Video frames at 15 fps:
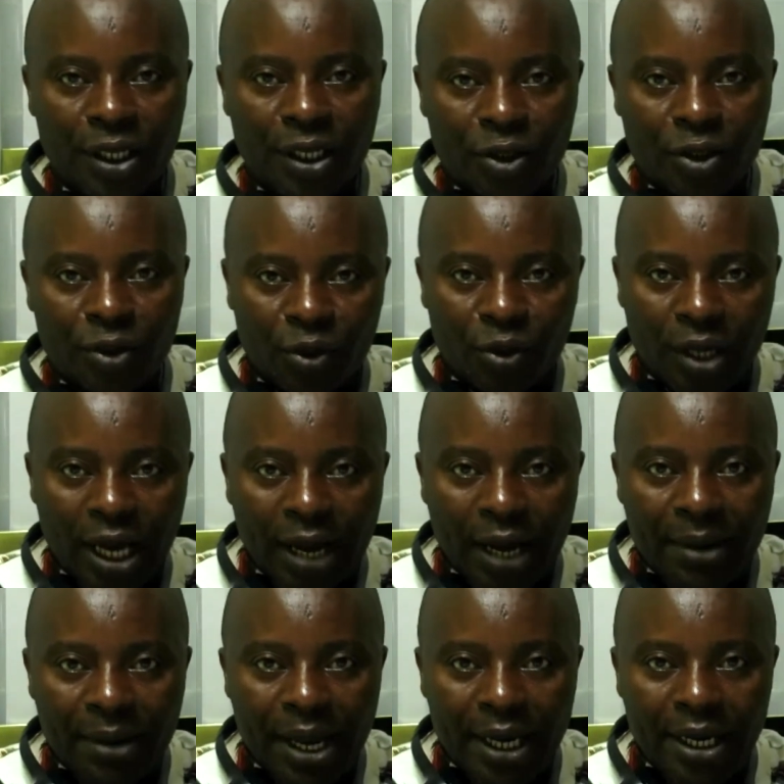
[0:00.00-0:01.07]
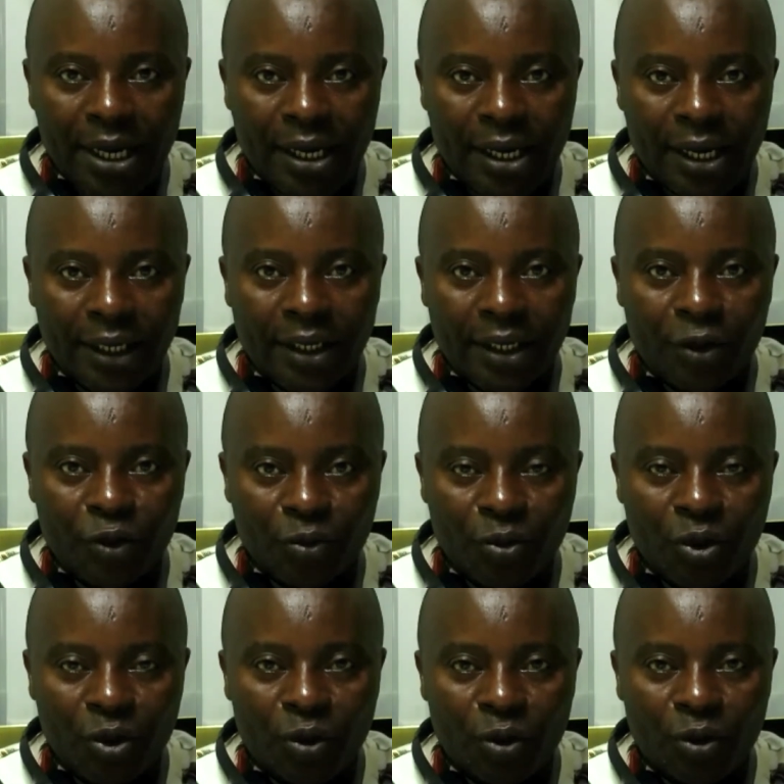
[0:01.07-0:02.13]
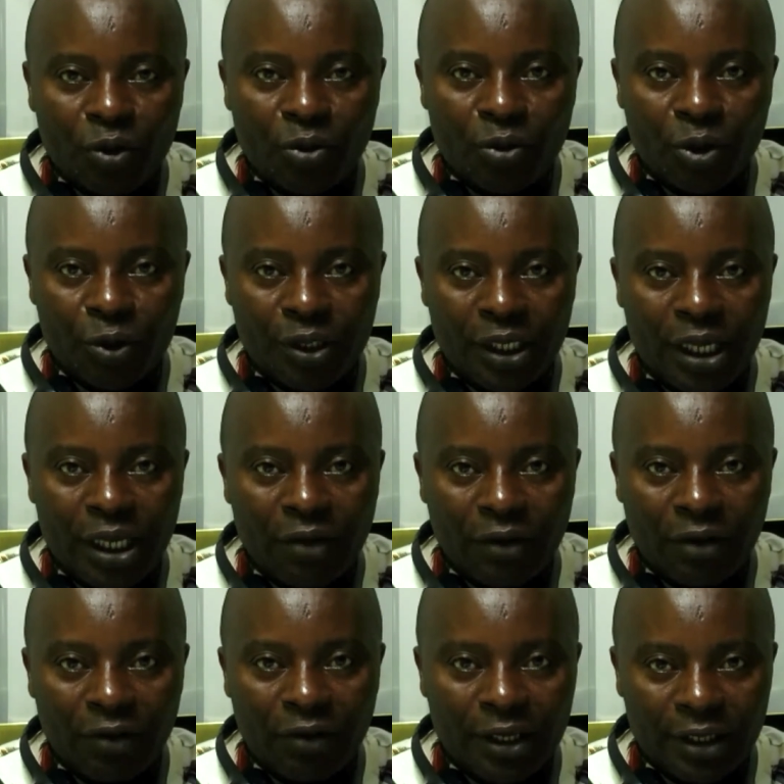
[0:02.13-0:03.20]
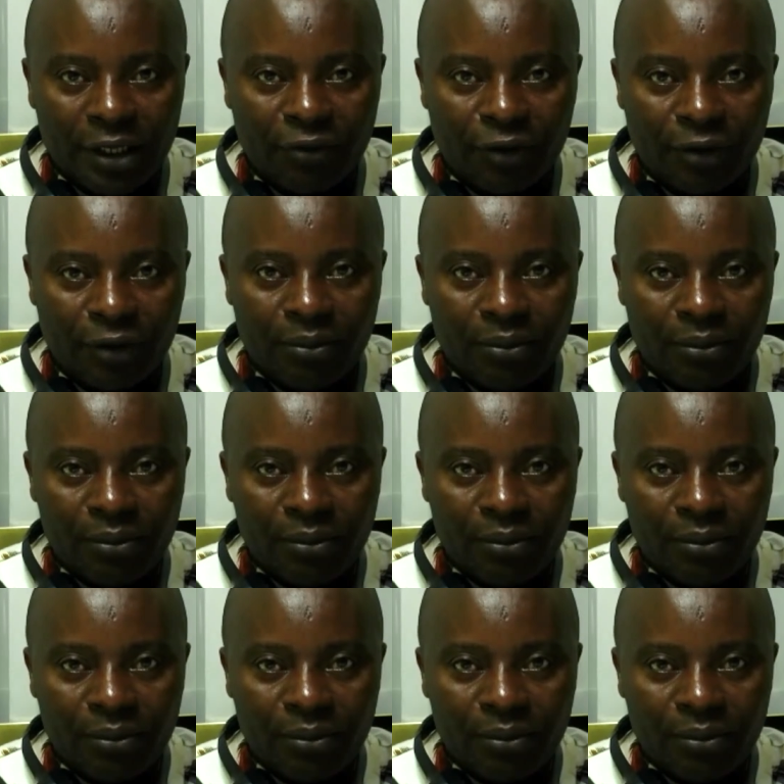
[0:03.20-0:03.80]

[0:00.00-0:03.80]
So you come like now tomorrow we still have advanced FM.